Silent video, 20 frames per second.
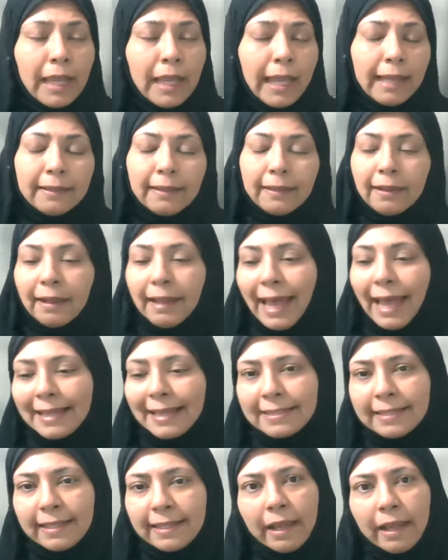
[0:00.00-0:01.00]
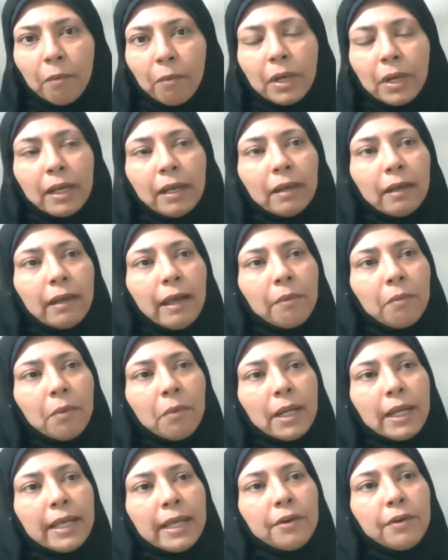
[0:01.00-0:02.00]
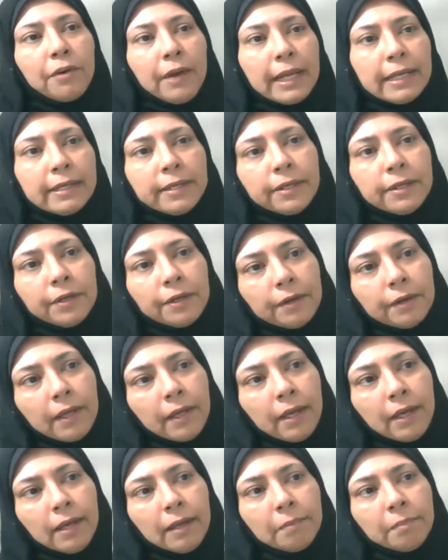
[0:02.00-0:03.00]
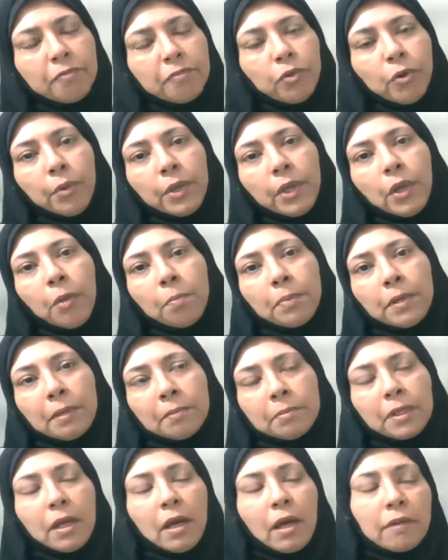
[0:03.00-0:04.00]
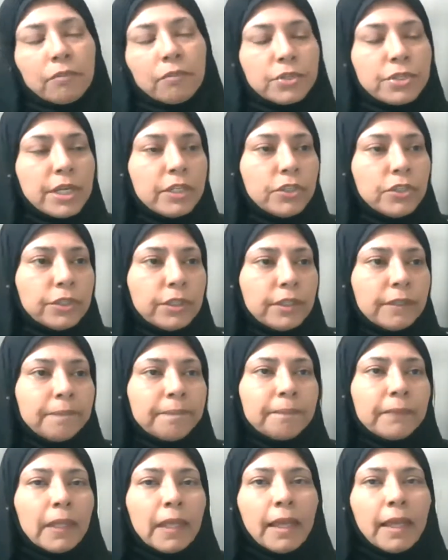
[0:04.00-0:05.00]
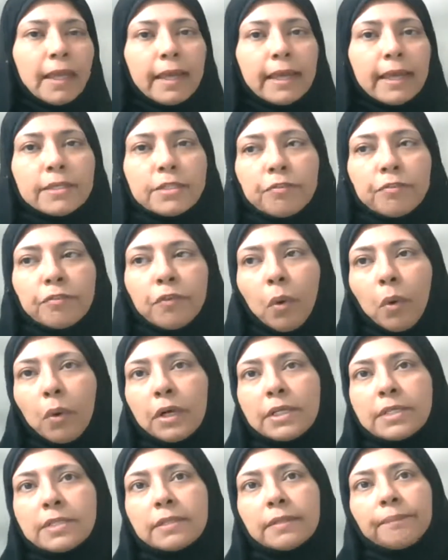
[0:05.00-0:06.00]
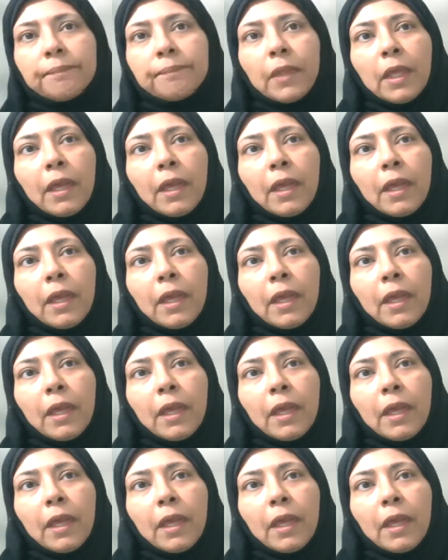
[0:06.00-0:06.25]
And then the last thing I want to iterate here before we open up the conversation is, of course,